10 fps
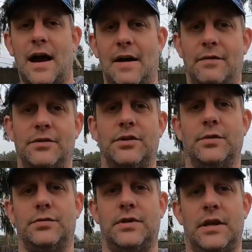I
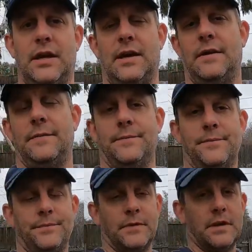reduced the
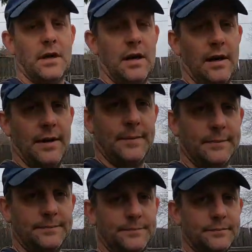um,